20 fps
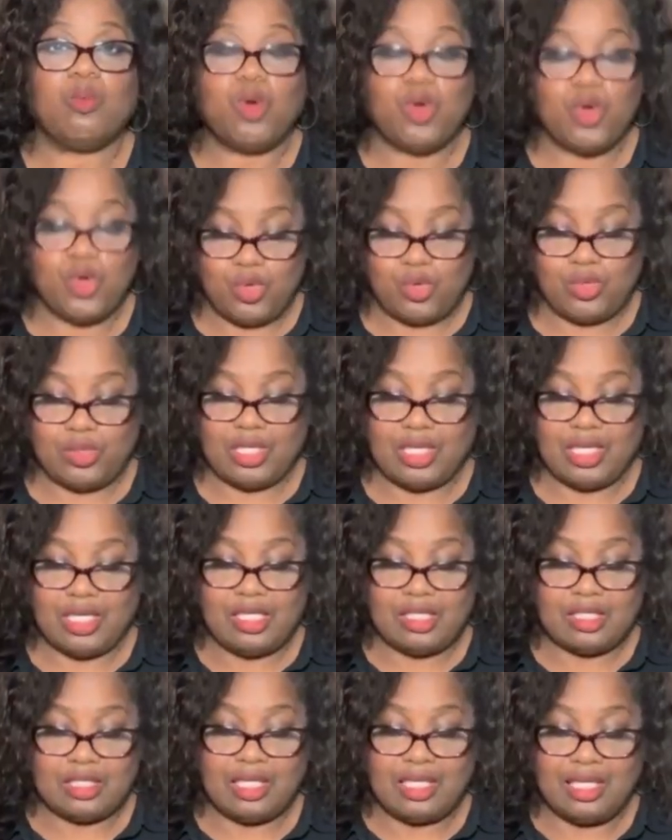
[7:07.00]
The
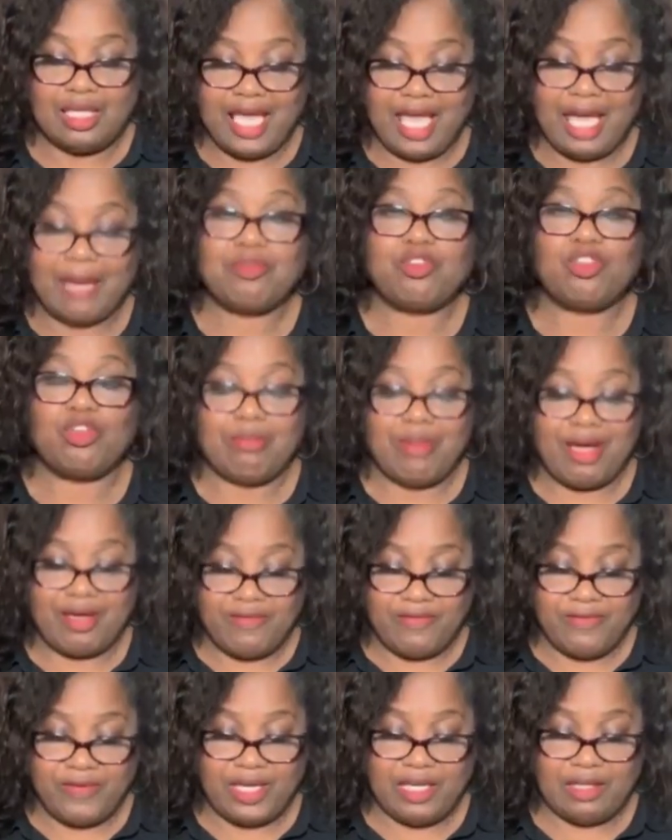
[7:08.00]
word is a lamp
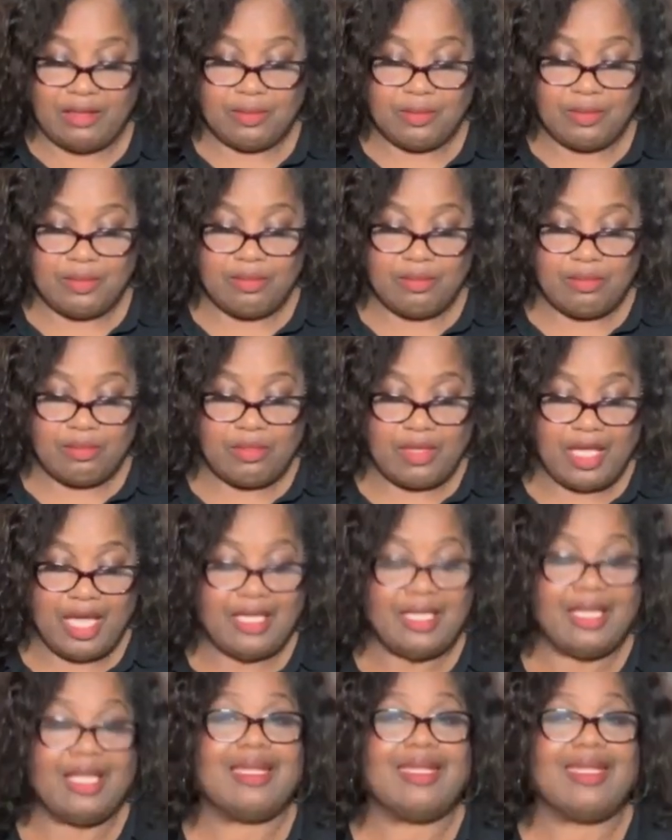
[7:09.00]
to my feet
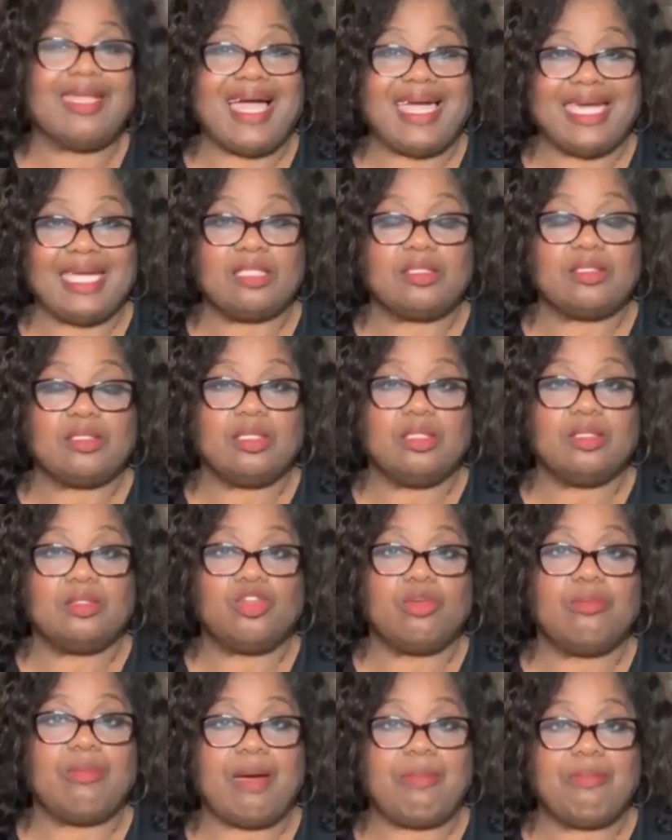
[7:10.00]
and a light
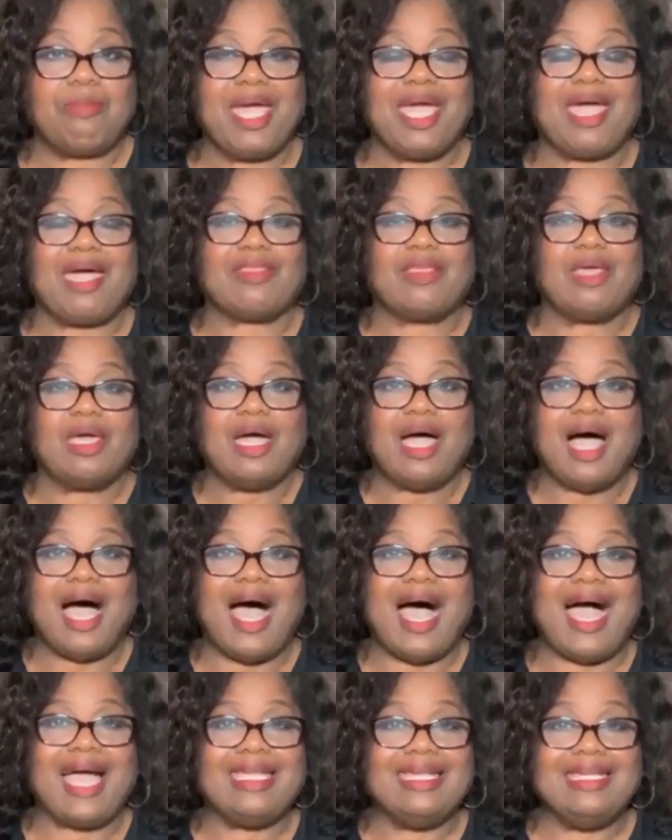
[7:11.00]
to my path.
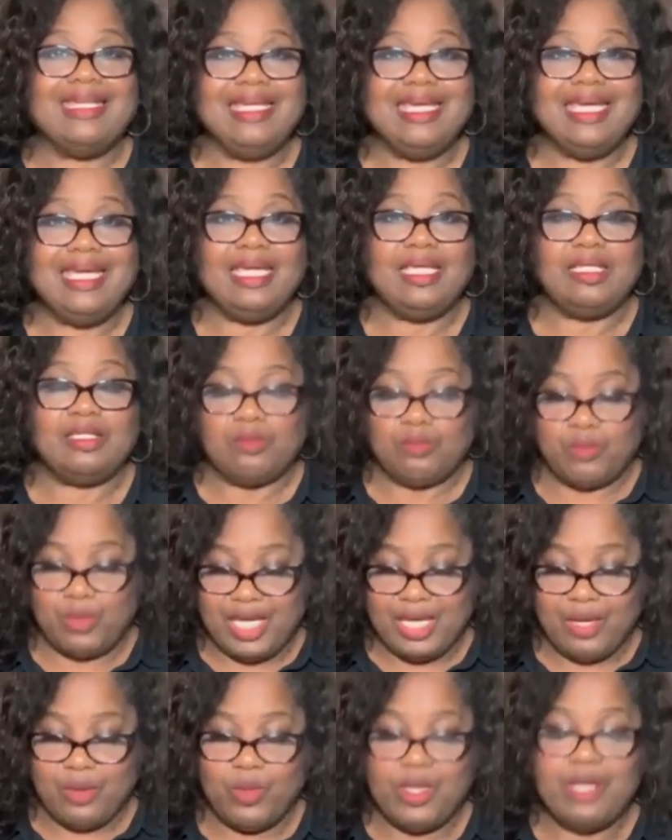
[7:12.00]
I
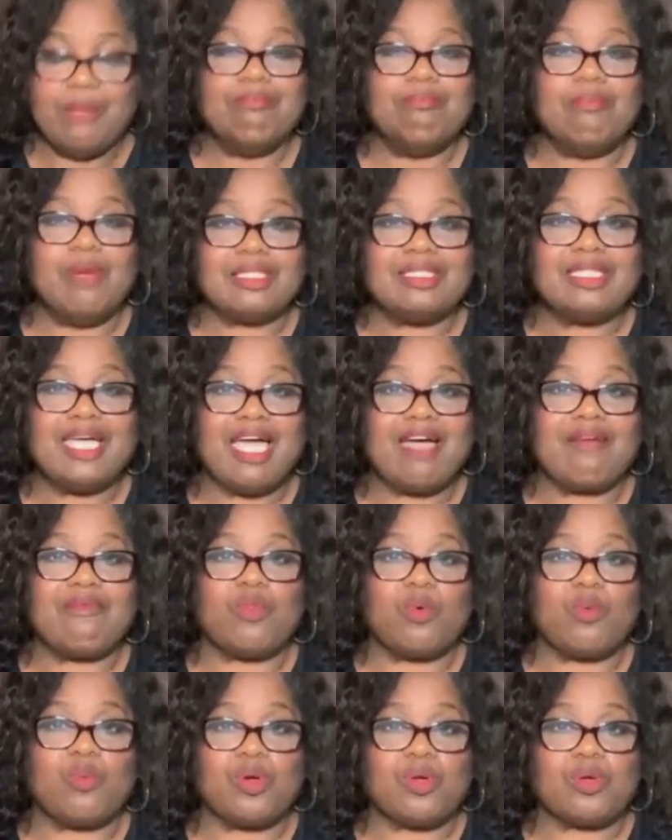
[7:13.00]
need, we, we must
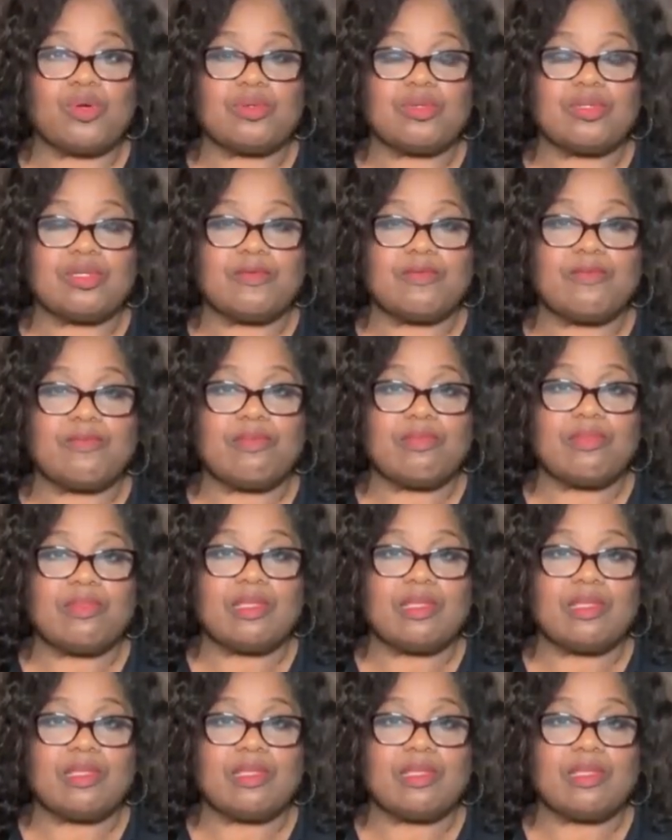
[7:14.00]
have the word.